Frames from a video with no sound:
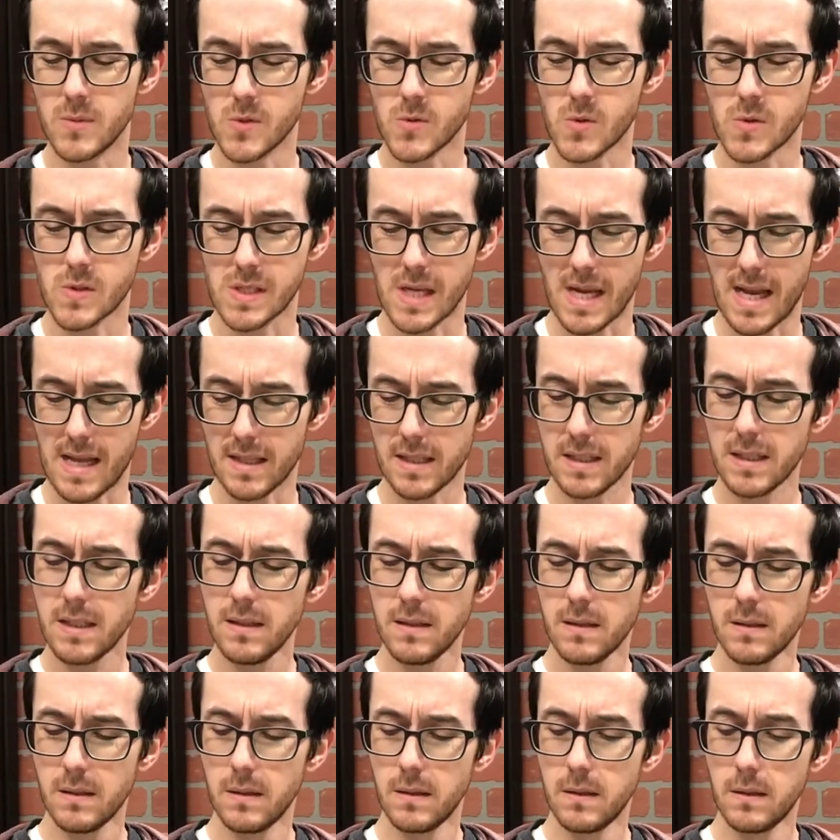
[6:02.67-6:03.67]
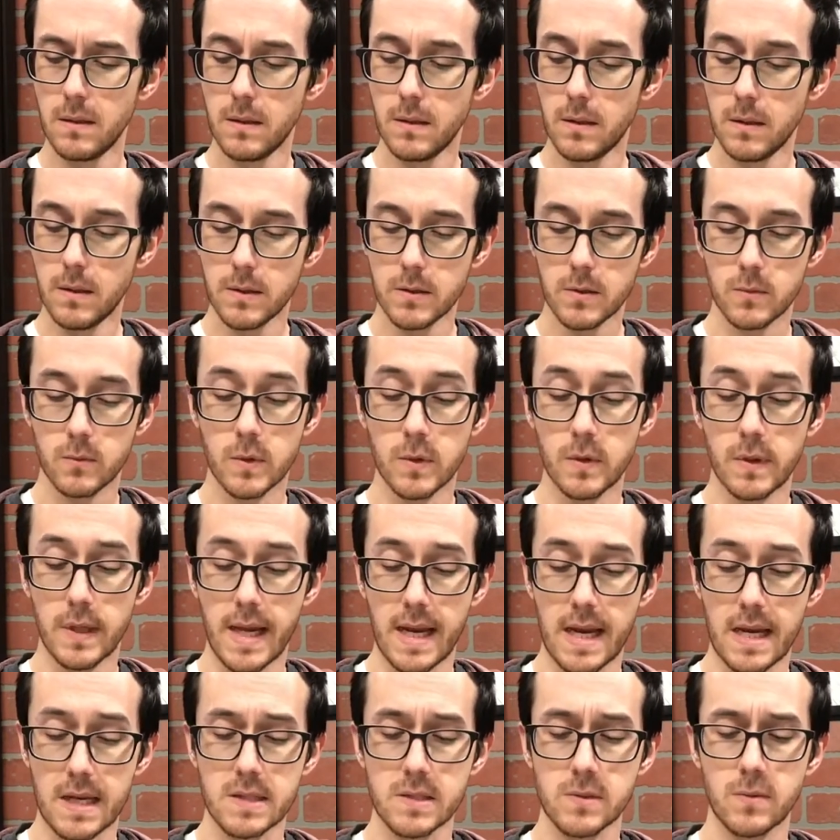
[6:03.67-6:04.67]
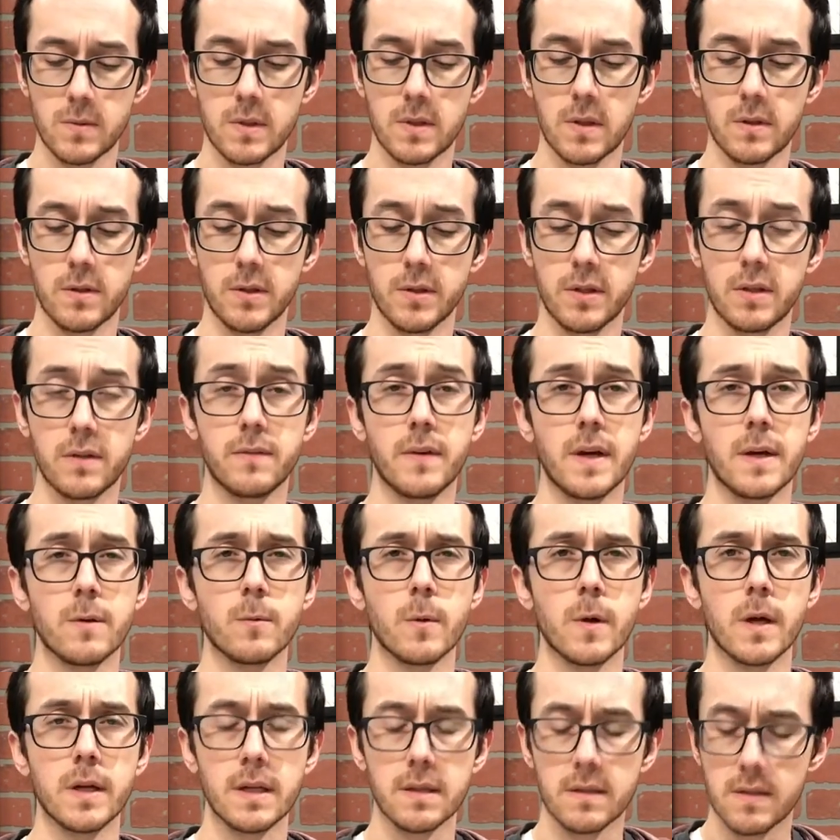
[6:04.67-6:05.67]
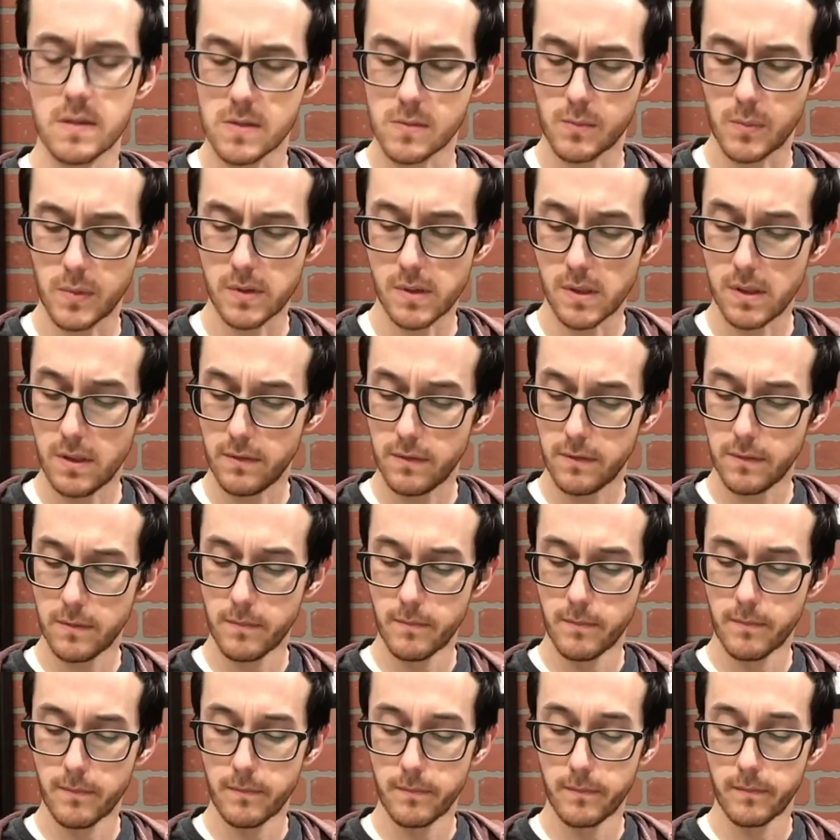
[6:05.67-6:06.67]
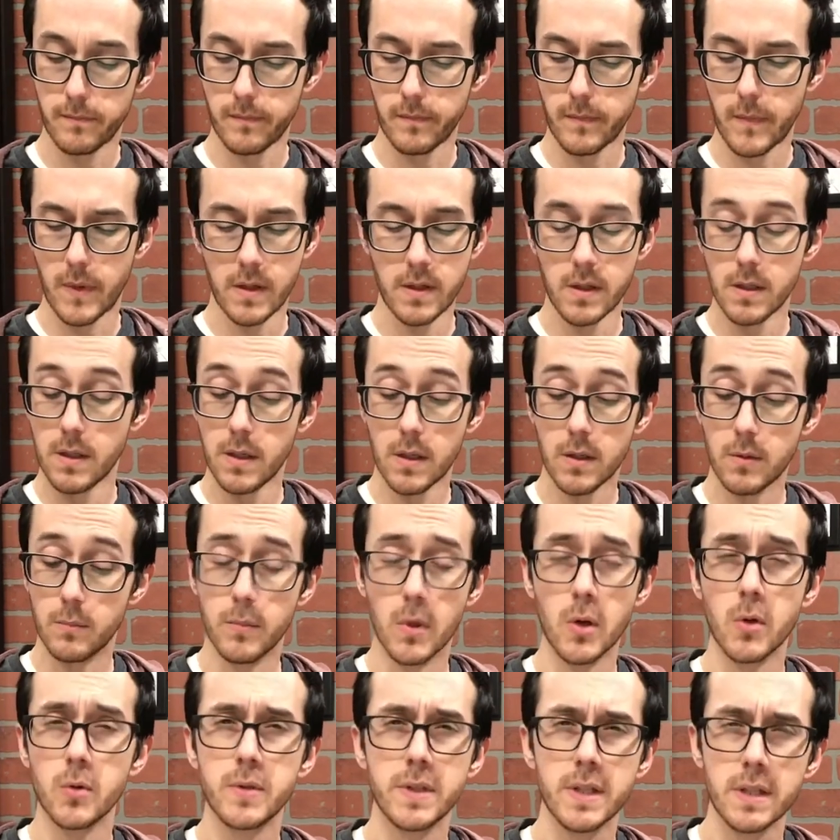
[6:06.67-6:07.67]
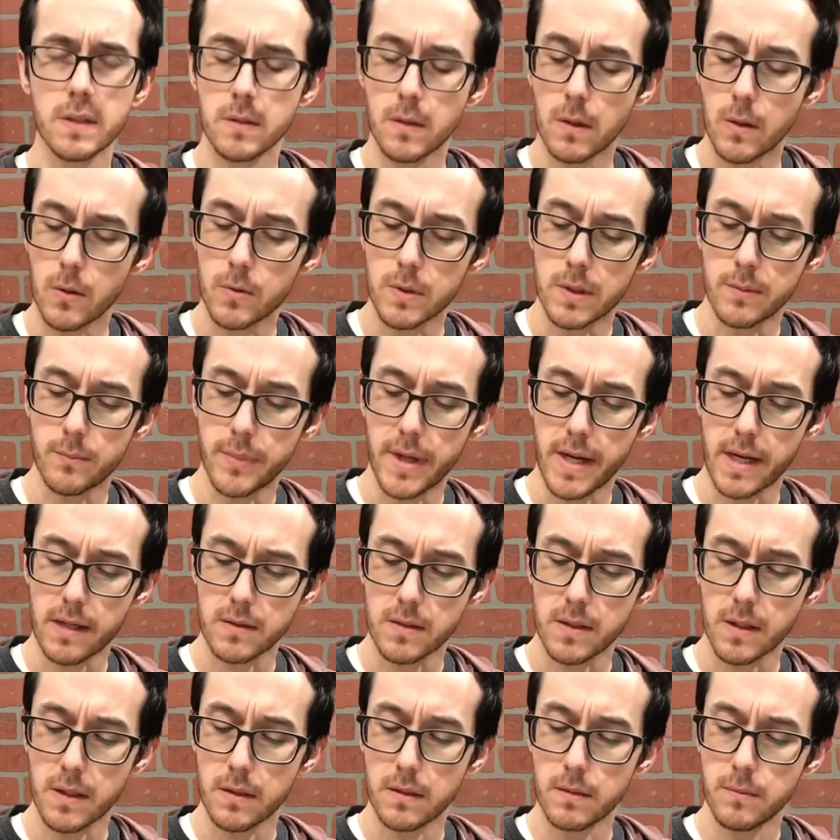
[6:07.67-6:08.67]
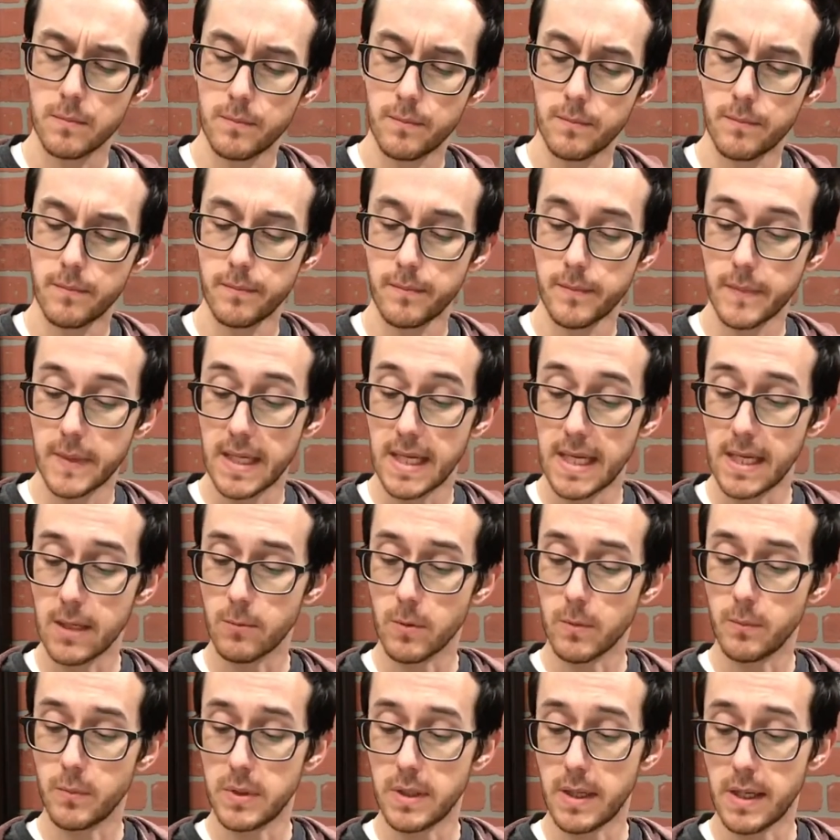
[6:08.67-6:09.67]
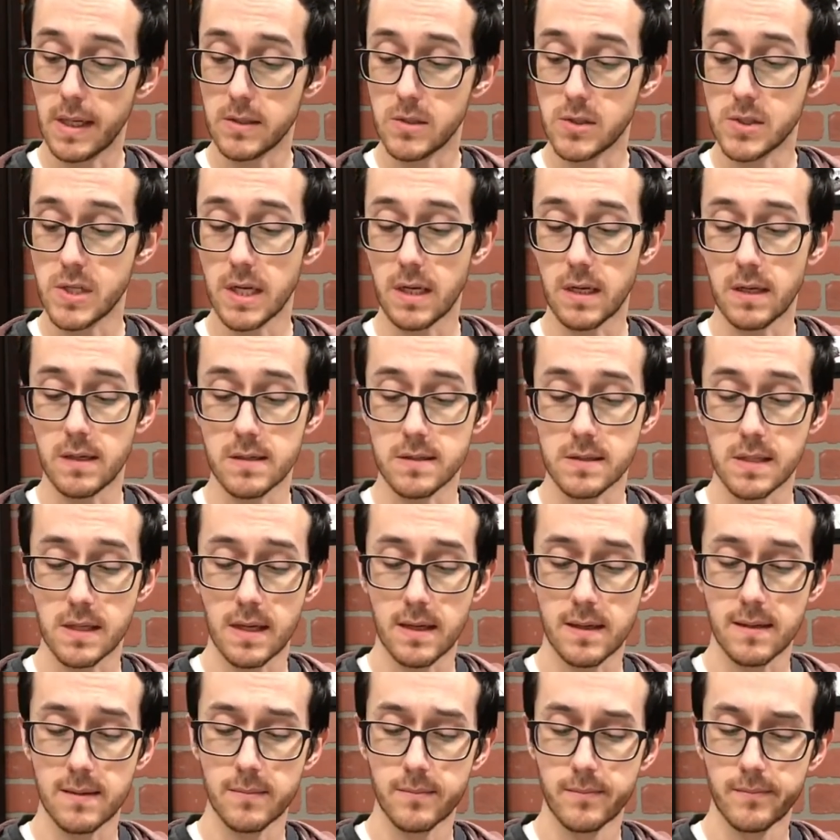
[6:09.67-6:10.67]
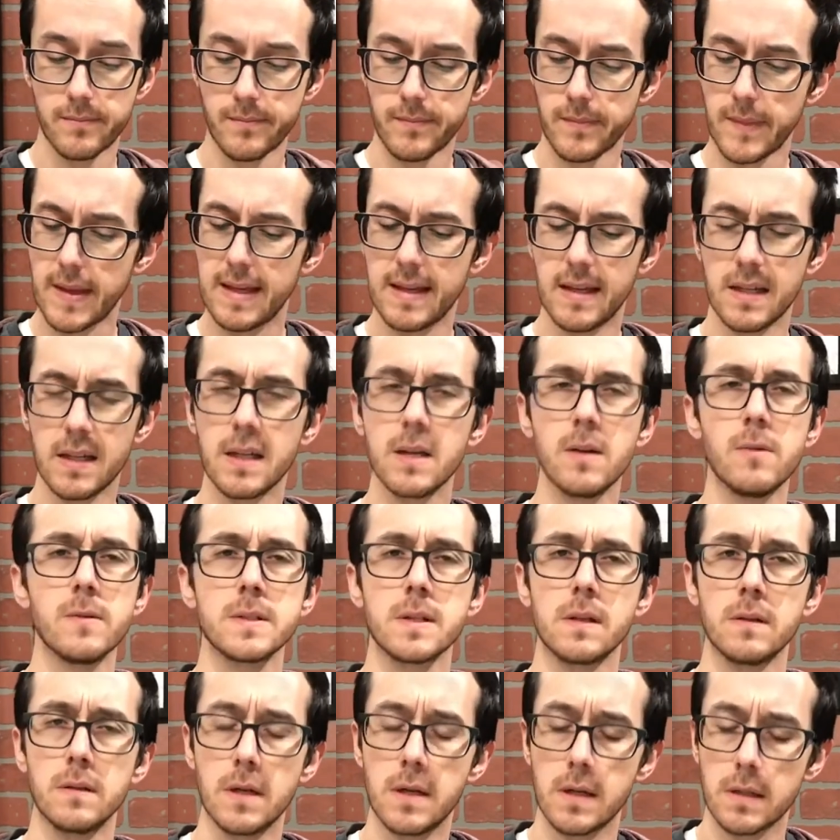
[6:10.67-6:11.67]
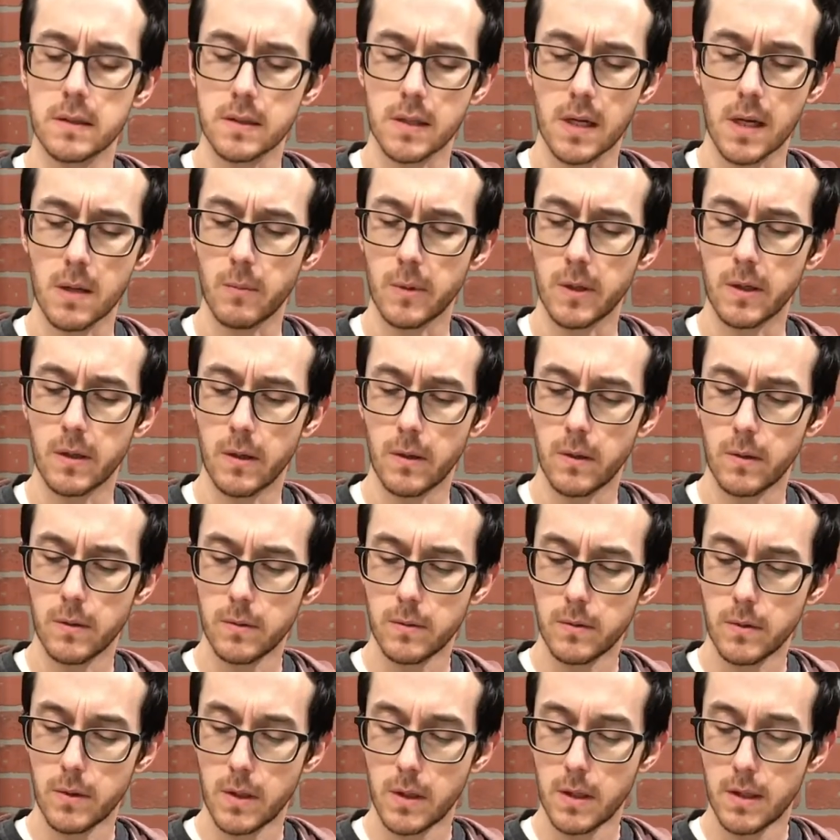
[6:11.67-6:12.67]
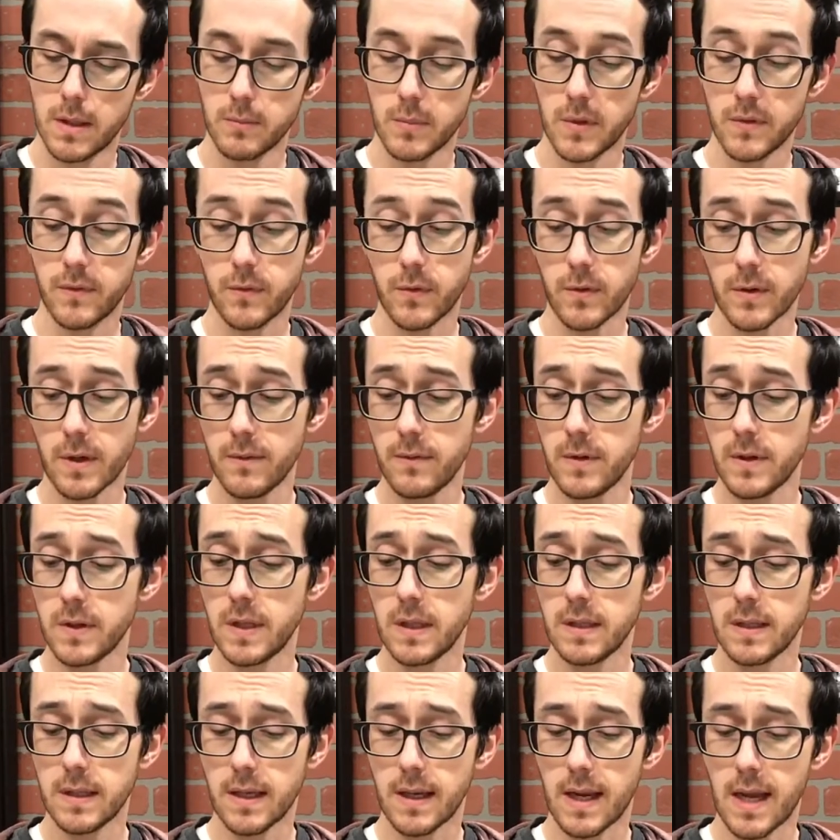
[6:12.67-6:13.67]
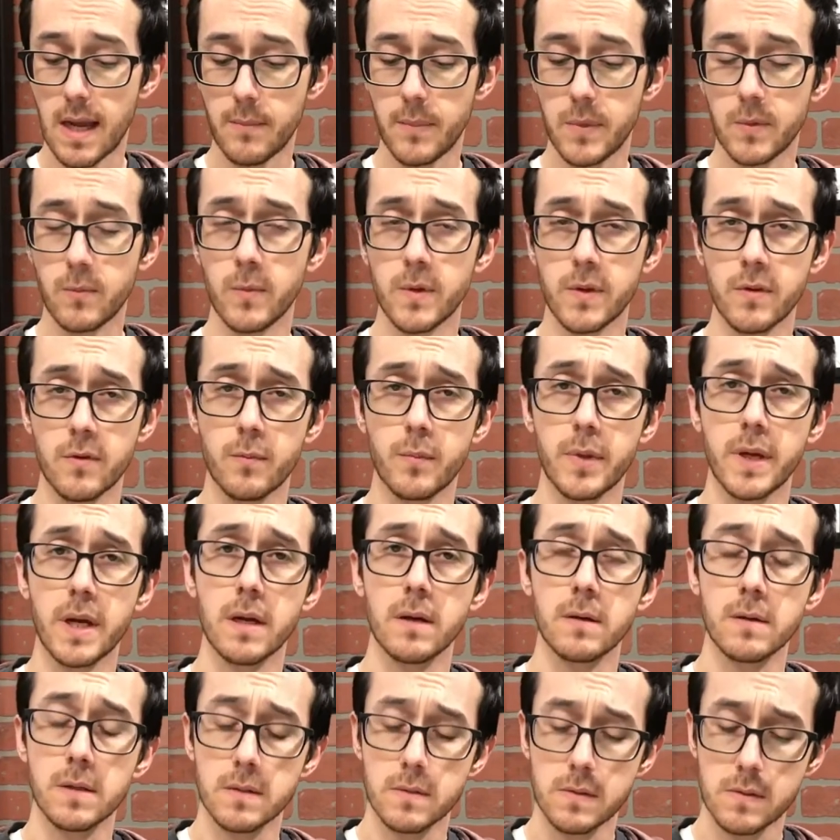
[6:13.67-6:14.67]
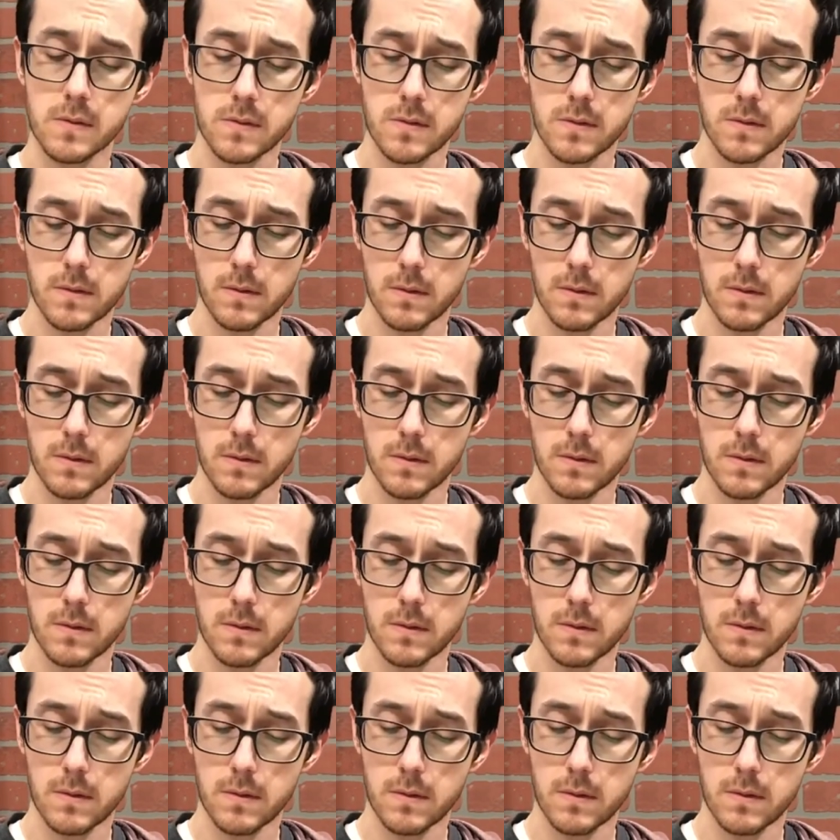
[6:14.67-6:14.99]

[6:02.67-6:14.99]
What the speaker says: Sally?" Will asked with a look of ironic disbelief. "Mo didn't own it back then," Hank replied, shaking his head. "It was a long time ago, before everything that happened with your parents.